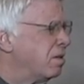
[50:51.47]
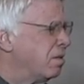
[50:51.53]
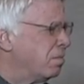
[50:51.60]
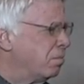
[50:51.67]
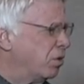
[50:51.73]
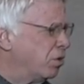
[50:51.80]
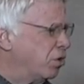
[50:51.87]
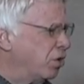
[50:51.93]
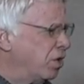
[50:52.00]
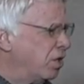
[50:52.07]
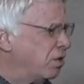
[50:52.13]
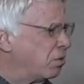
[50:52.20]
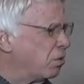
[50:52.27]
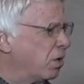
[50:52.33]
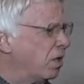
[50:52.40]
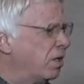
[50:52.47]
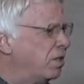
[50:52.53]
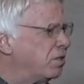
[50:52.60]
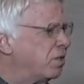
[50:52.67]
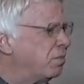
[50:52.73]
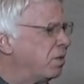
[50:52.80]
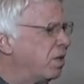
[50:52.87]
but you need to release
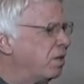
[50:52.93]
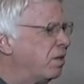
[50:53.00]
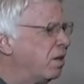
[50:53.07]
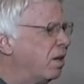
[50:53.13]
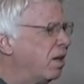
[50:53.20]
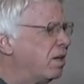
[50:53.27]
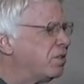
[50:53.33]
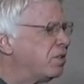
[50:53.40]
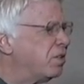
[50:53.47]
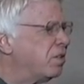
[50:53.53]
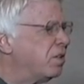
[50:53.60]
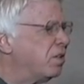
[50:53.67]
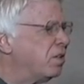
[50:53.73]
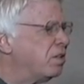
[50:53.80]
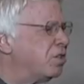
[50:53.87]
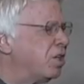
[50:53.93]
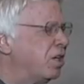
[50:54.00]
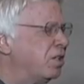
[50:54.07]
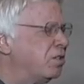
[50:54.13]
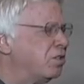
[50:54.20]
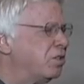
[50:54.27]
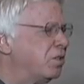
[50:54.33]
them nonetheless until it
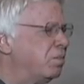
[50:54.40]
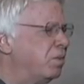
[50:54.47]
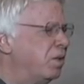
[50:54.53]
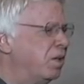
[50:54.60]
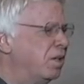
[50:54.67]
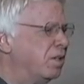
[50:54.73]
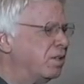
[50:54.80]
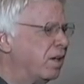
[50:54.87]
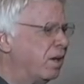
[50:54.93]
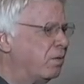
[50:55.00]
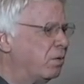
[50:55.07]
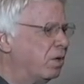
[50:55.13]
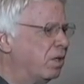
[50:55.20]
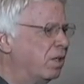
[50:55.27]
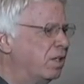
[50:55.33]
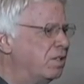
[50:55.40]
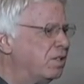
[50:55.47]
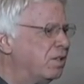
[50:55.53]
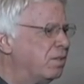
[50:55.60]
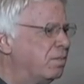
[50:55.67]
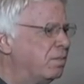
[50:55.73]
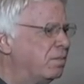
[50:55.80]
changes to peace. I release them.